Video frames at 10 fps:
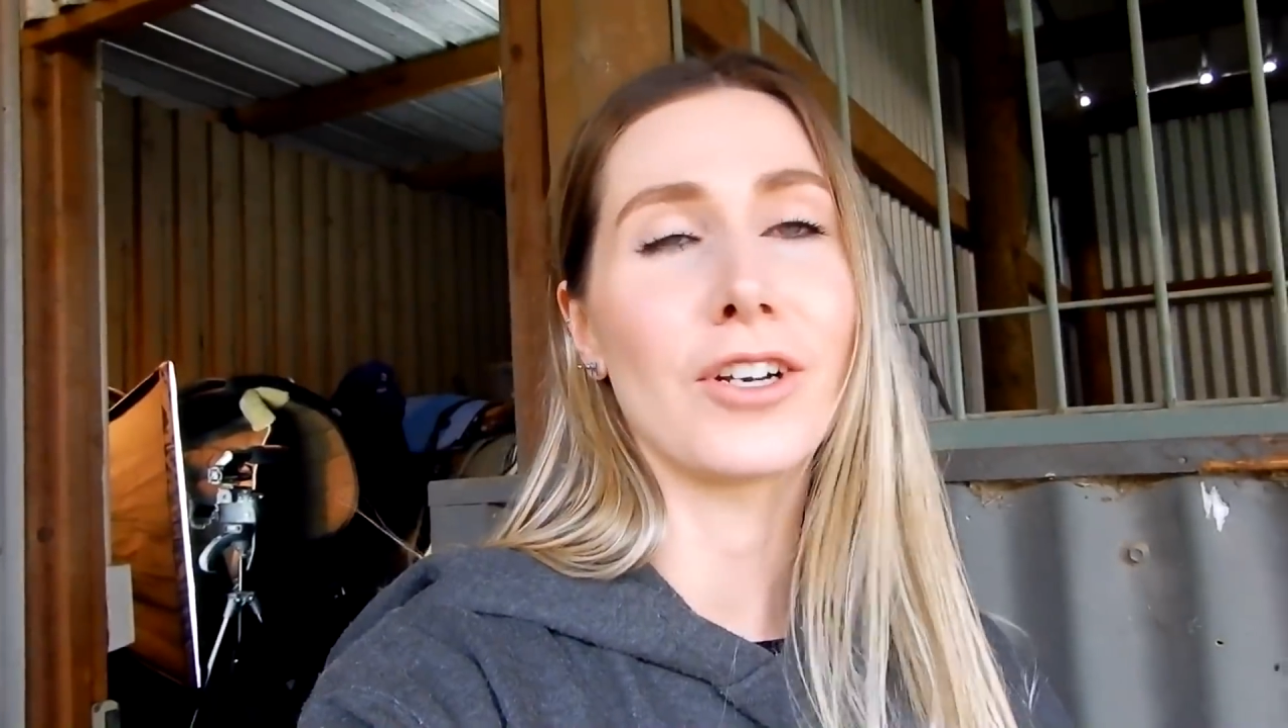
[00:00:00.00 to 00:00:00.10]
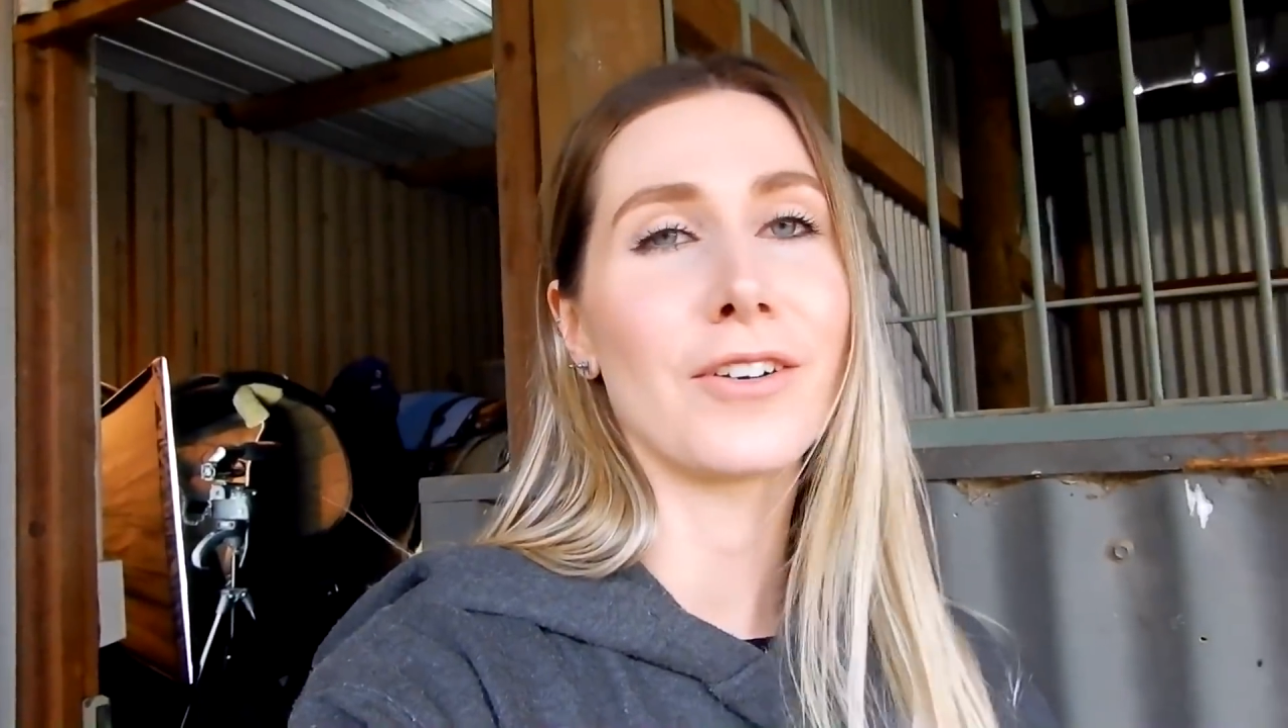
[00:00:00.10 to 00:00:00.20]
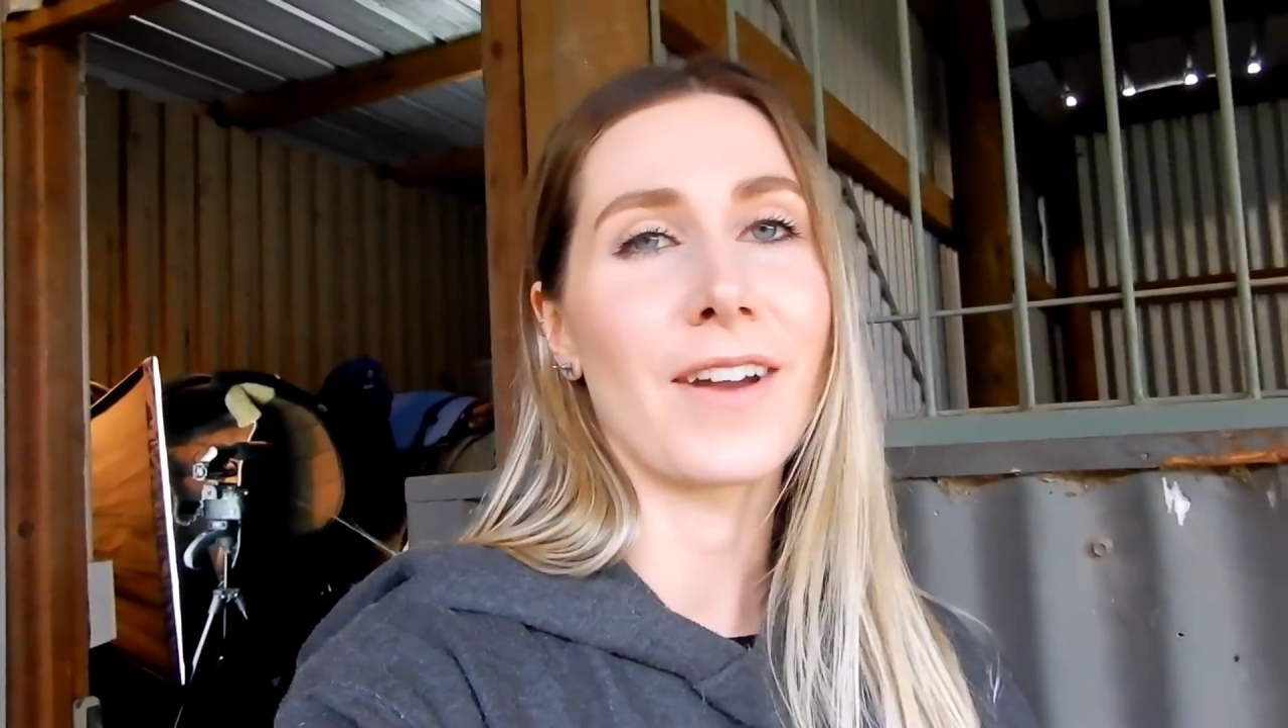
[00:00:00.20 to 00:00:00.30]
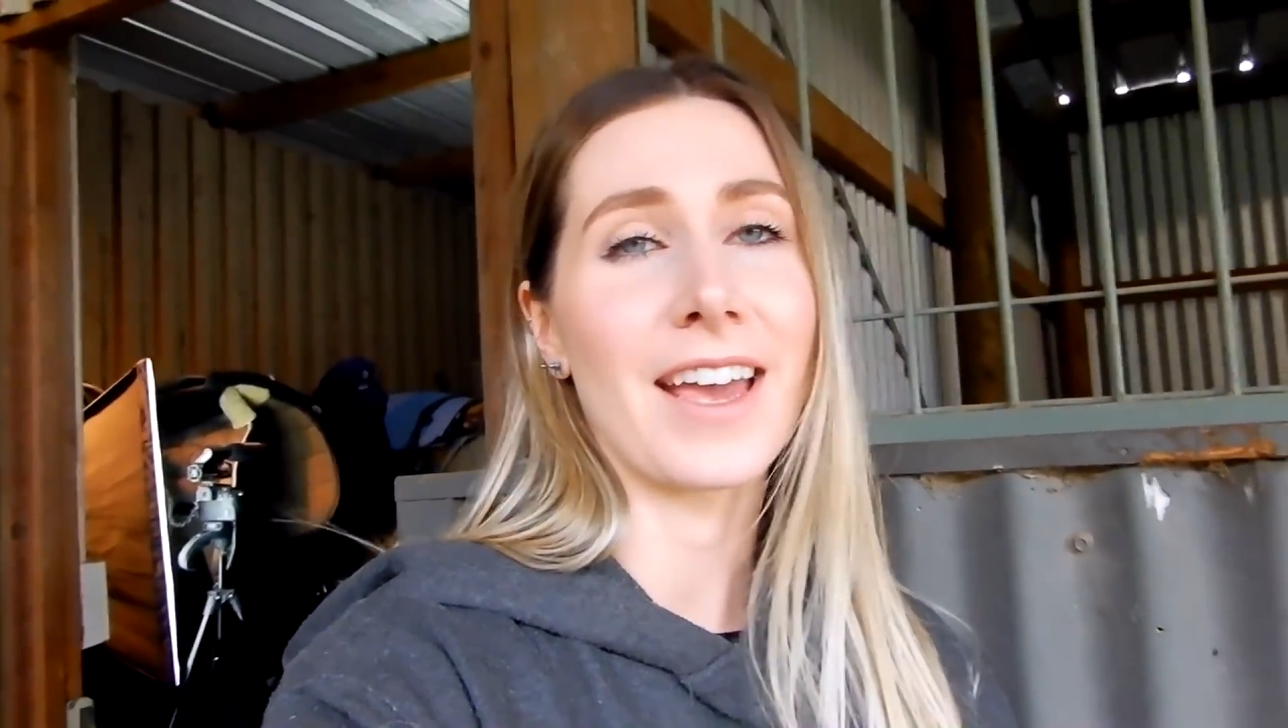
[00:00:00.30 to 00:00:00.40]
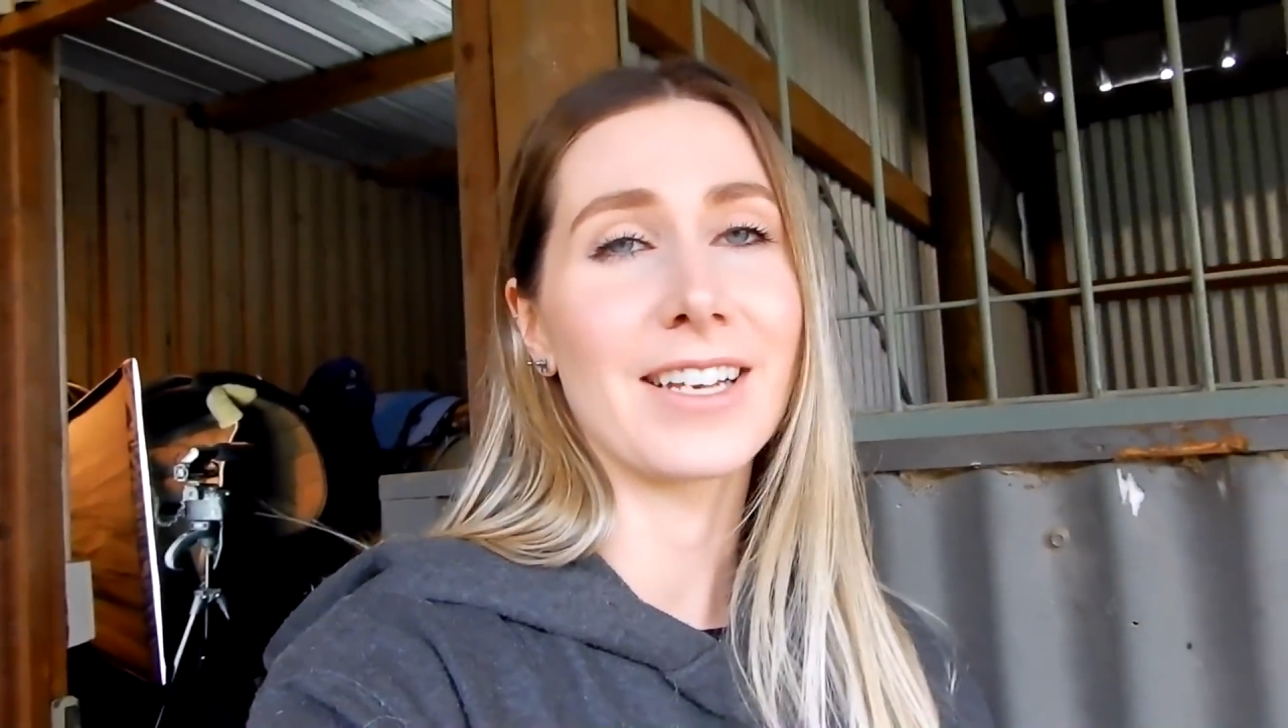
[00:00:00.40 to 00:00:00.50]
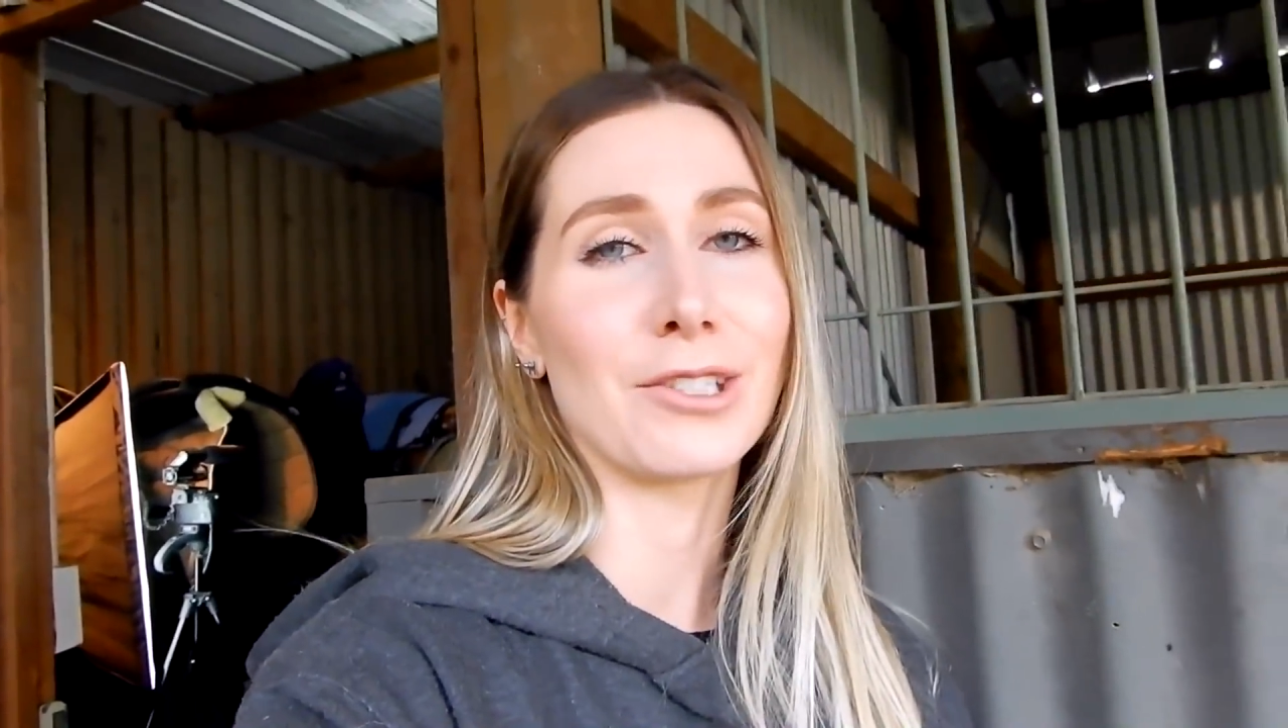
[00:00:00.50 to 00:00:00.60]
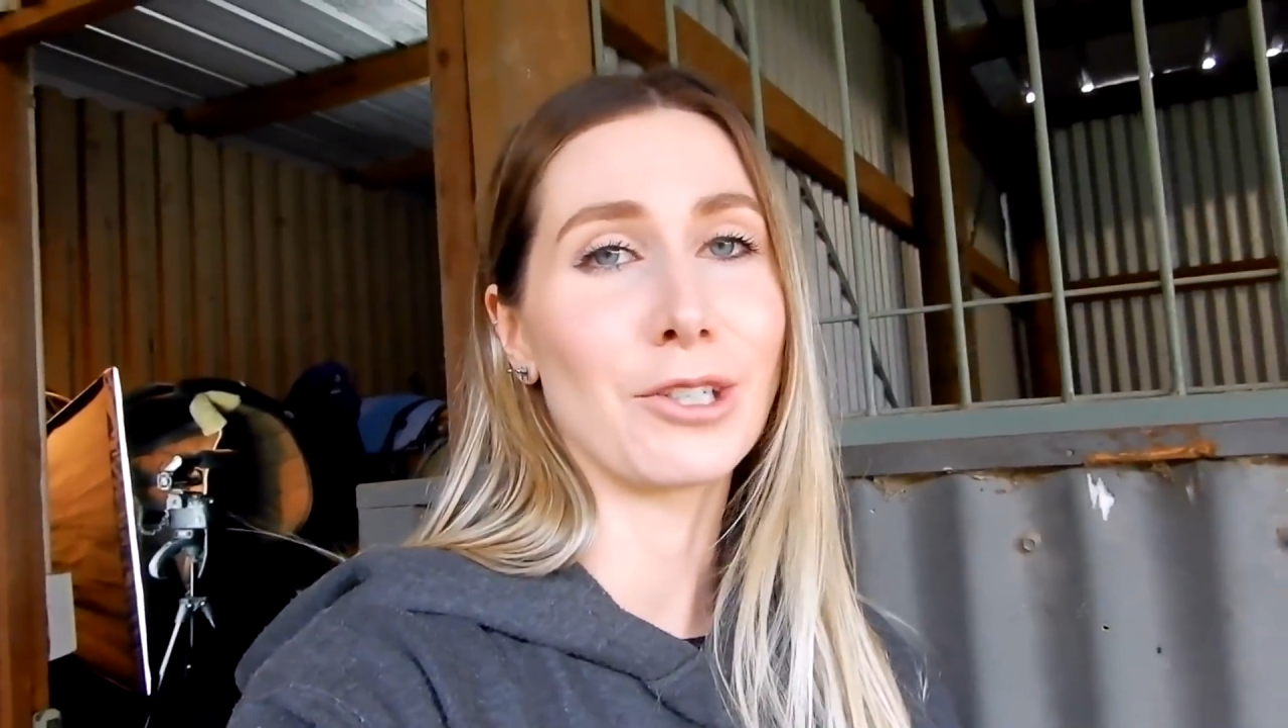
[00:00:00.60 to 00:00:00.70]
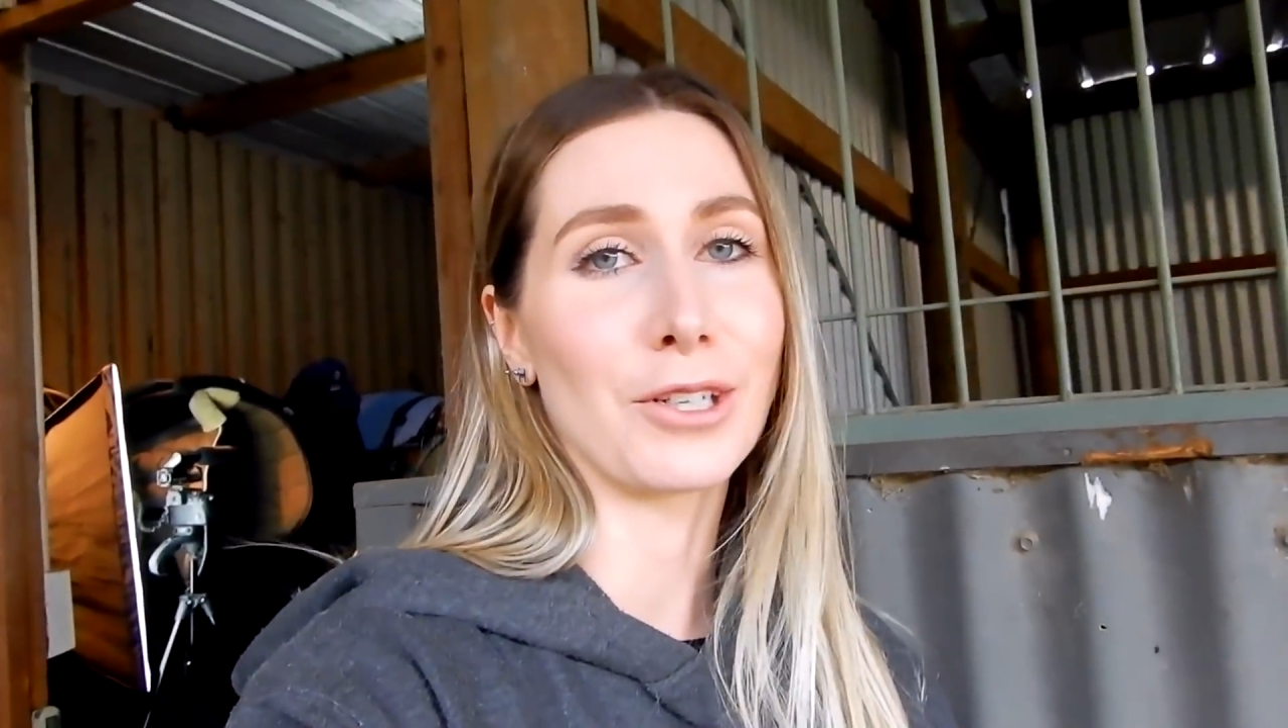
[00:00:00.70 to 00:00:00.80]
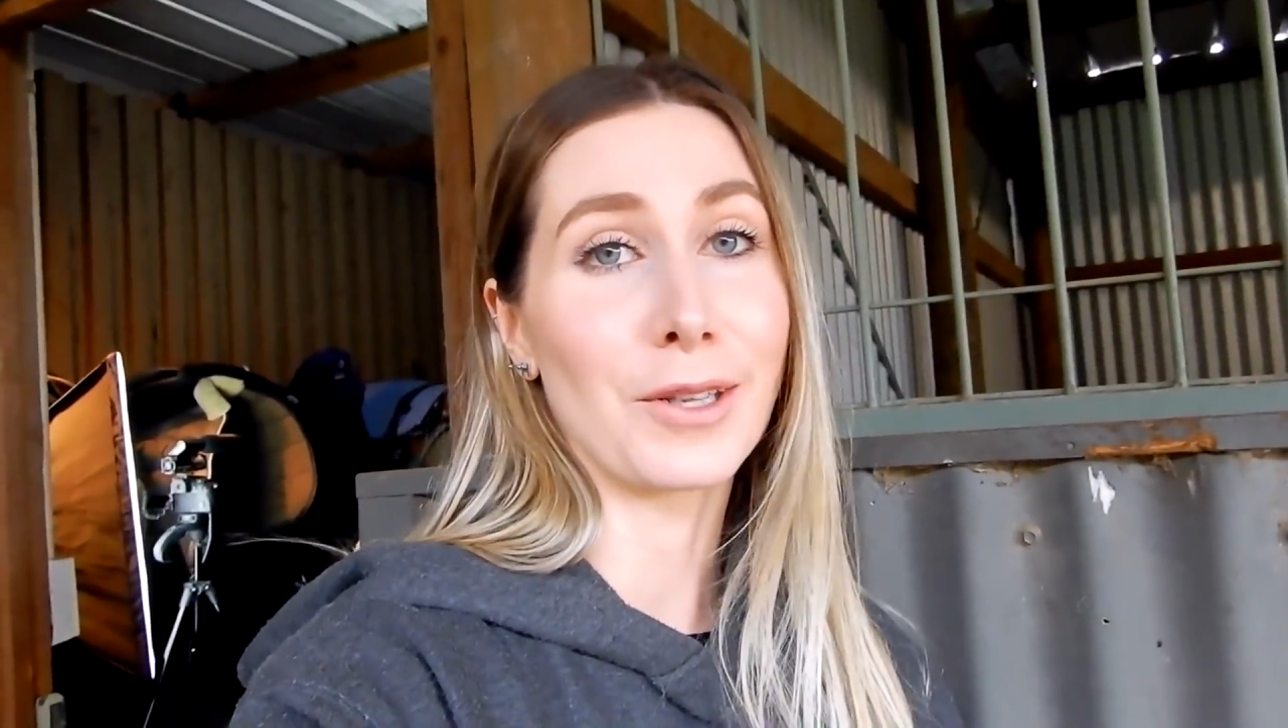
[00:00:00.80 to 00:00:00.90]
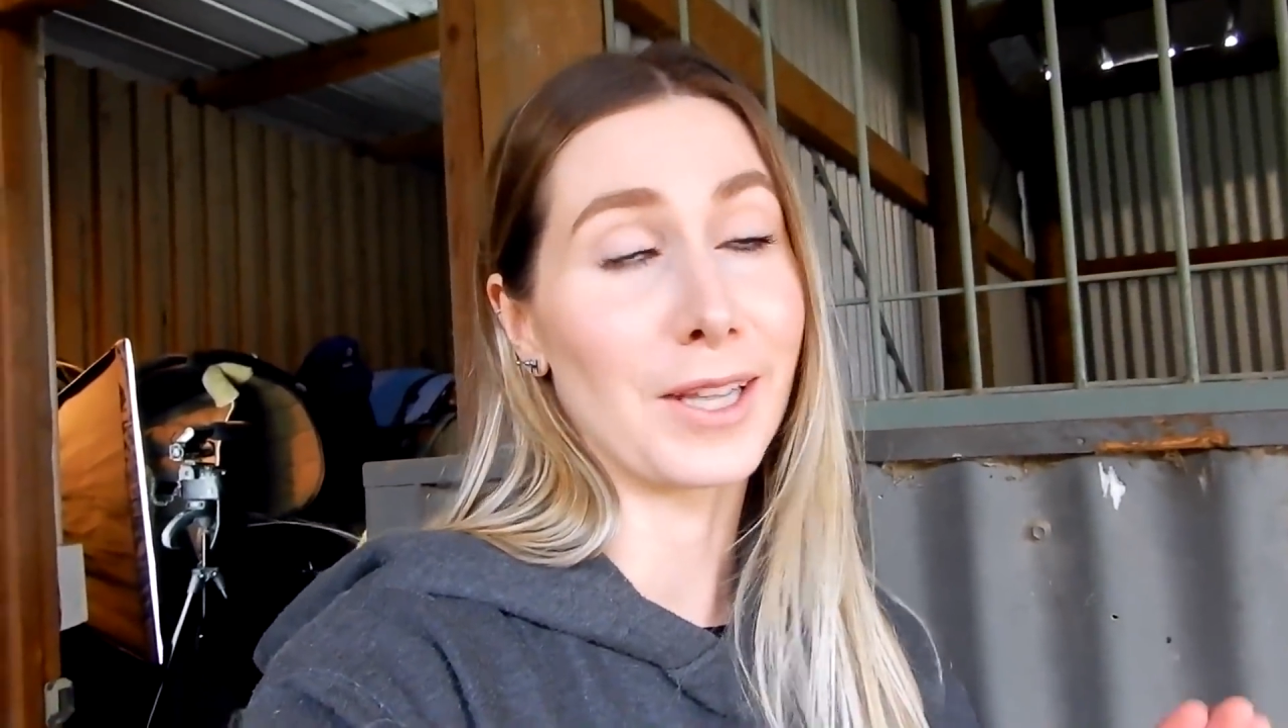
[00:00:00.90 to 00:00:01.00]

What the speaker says: gotten around to